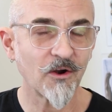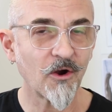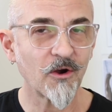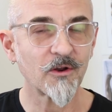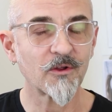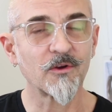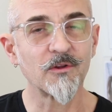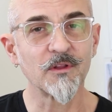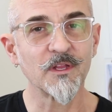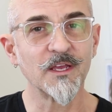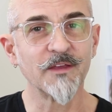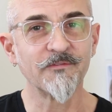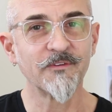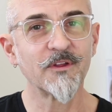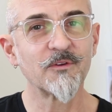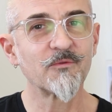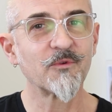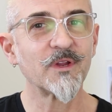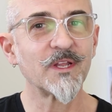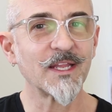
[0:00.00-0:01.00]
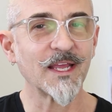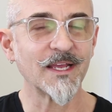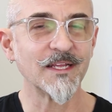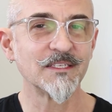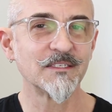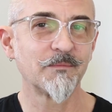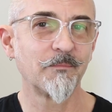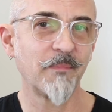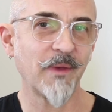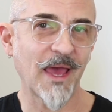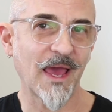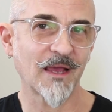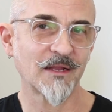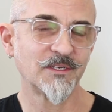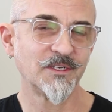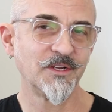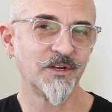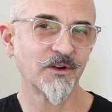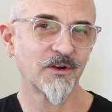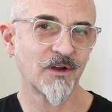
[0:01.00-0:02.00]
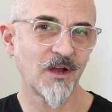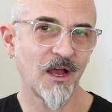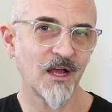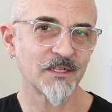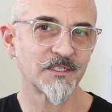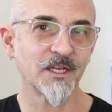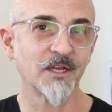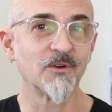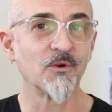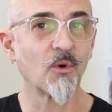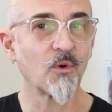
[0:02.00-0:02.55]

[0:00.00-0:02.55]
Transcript: article if it relates back to your content